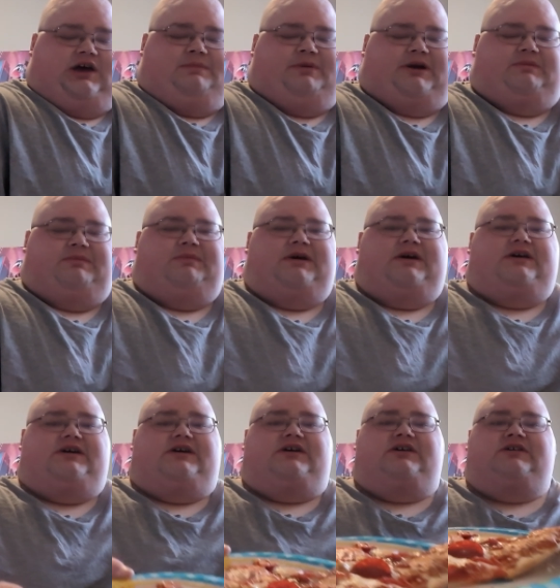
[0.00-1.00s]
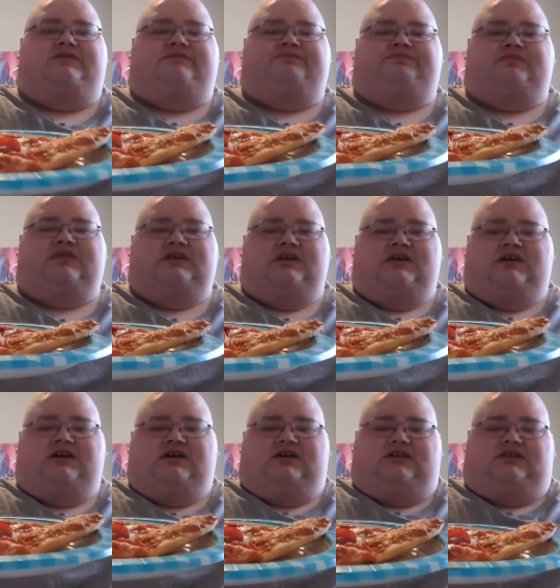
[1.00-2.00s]

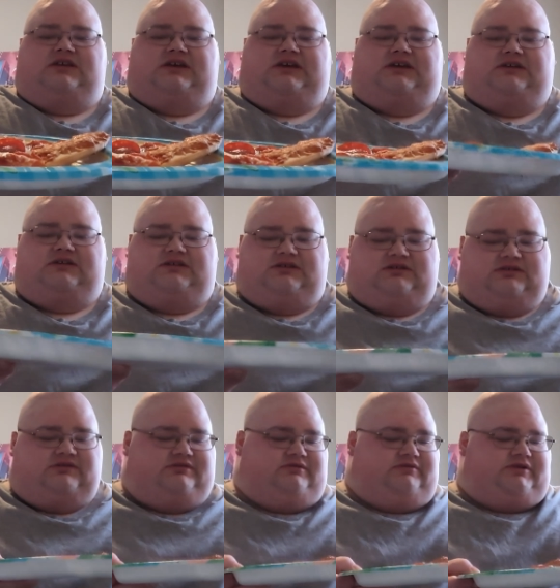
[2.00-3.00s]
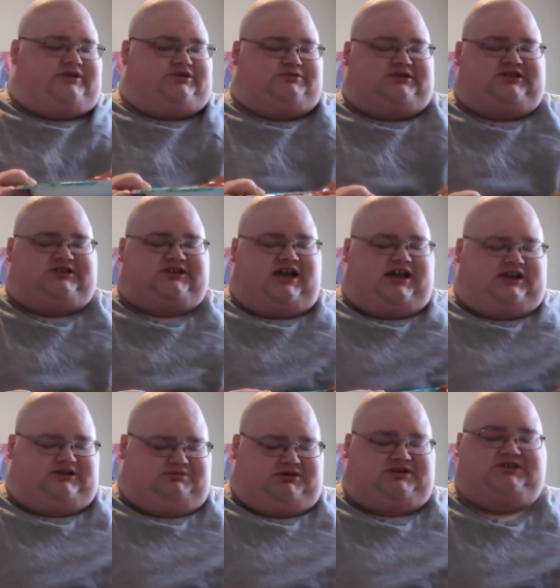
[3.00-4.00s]
the what has been
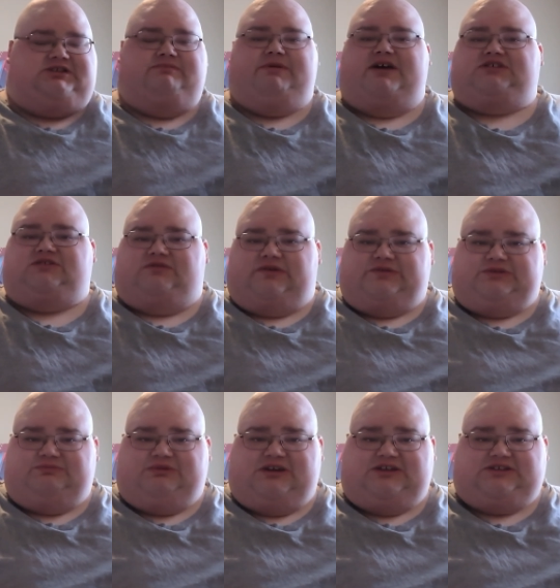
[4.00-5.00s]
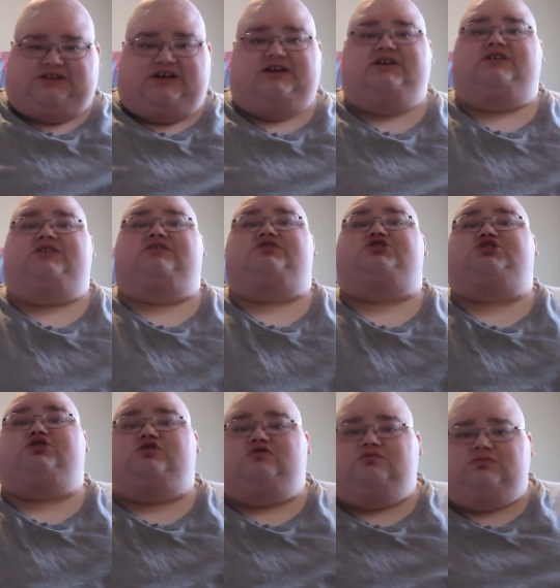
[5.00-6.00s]
cited to me as the best frozen pizza,
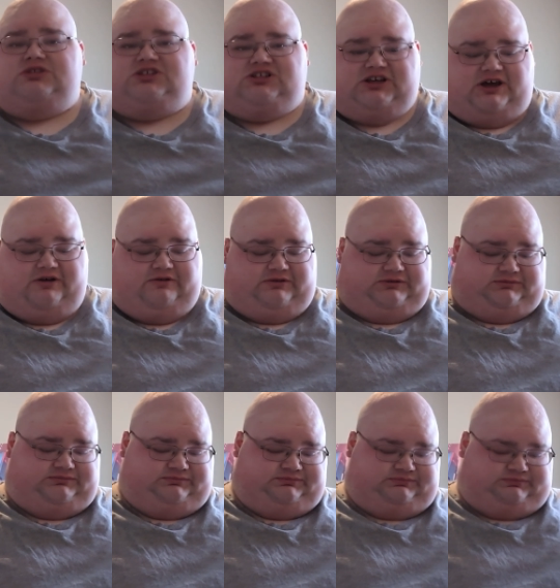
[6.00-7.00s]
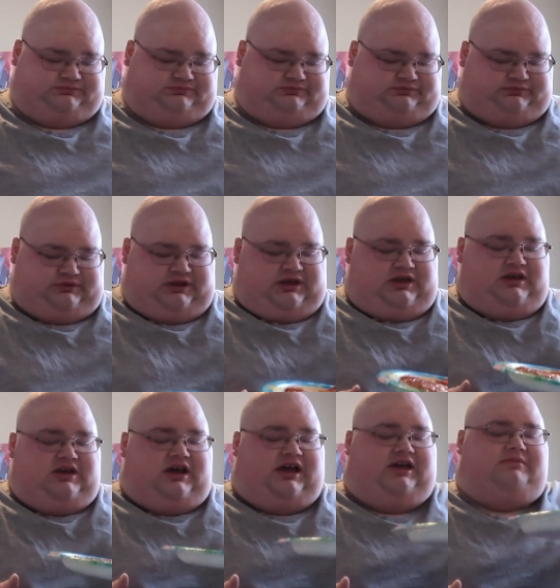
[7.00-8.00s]
Tombstone.
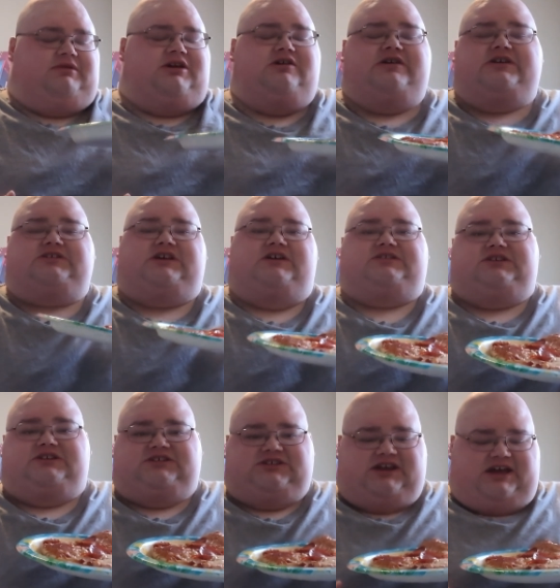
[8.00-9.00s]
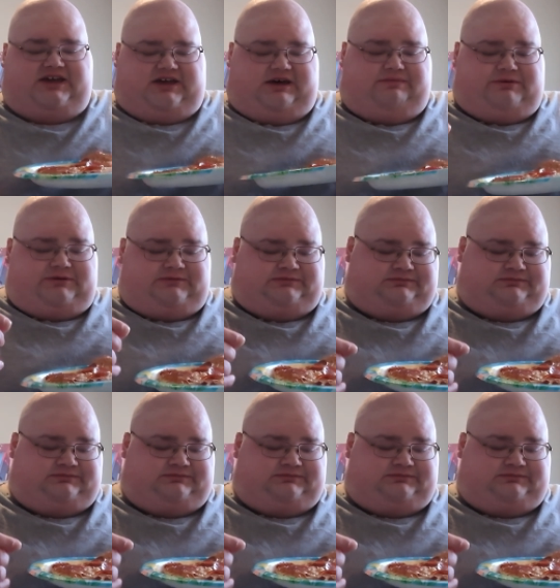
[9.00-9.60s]
I am curious how it's going to stack up.